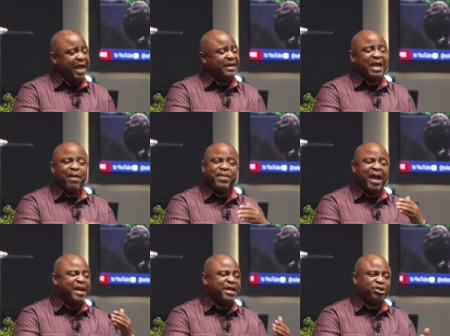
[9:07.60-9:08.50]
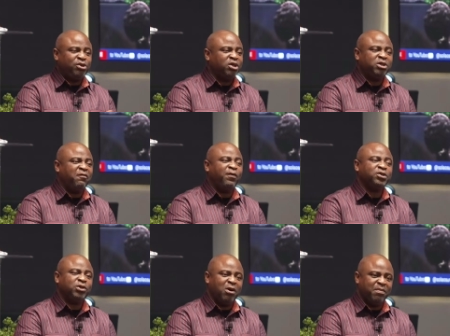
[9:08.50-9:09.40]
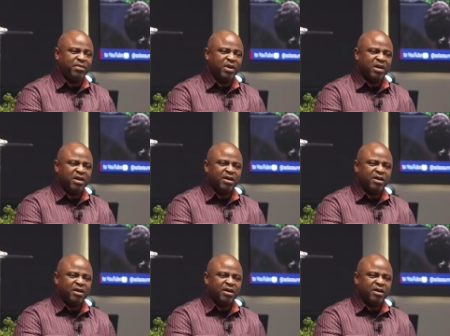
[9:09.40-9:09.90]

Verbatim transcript: There can be an instruction for some.